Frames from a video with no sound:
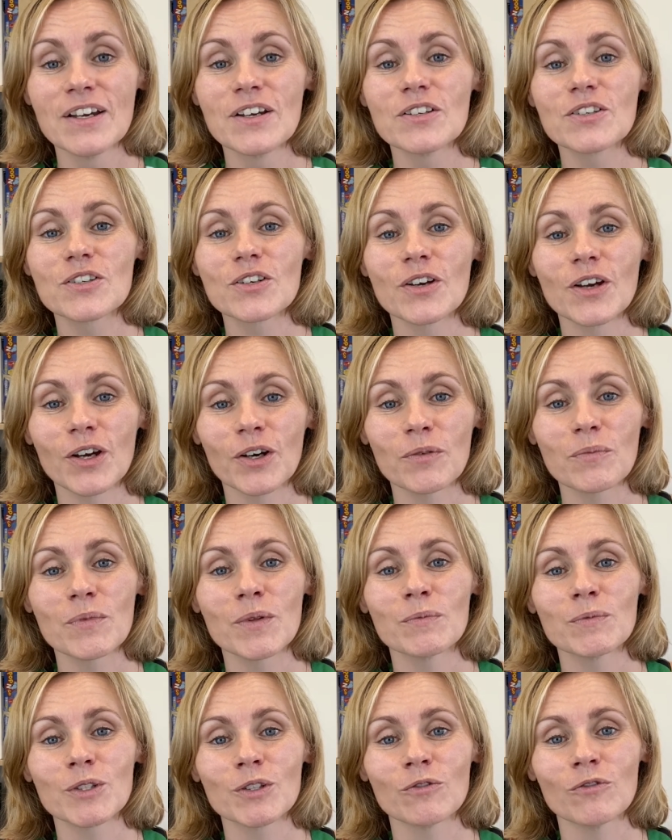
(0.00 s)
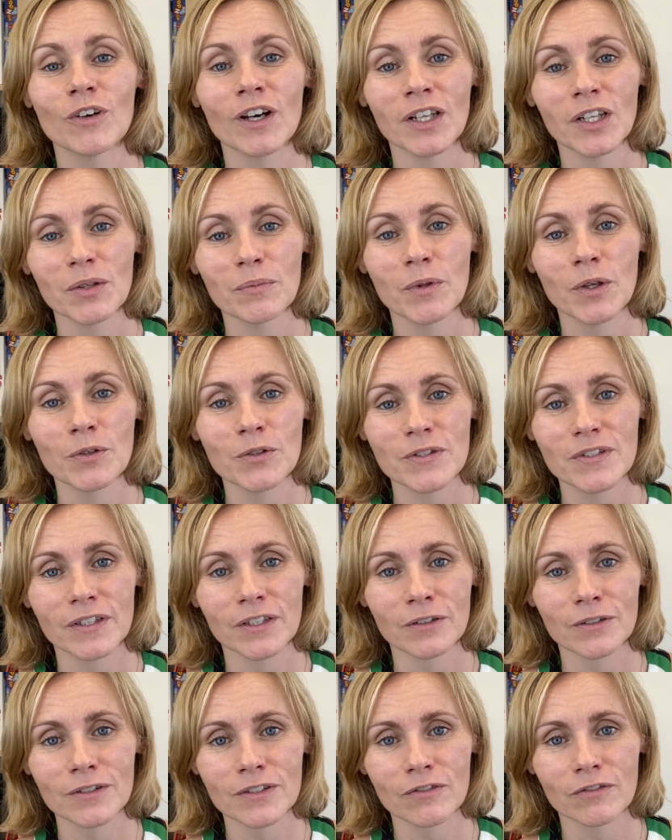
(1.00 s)
to help them develop those
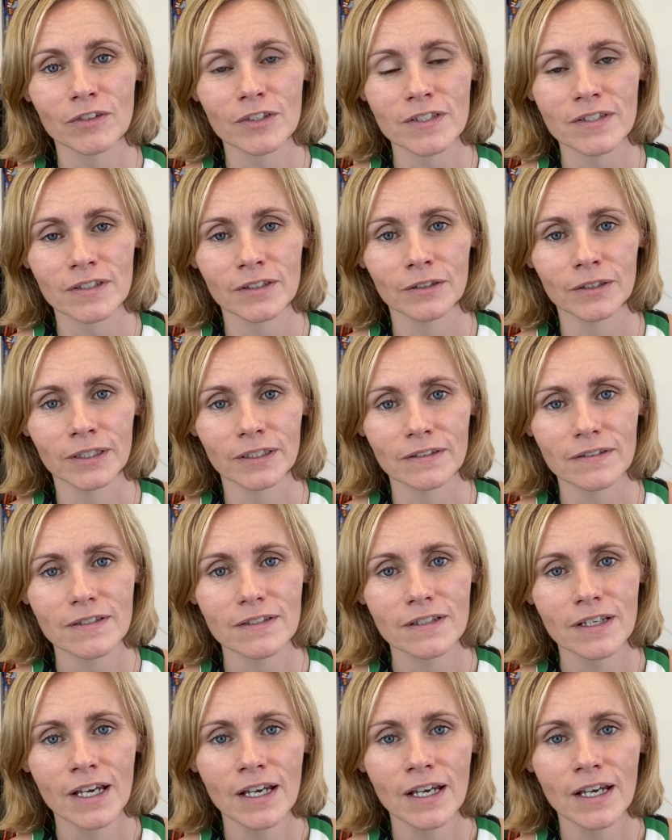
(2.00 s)
skills of resilience.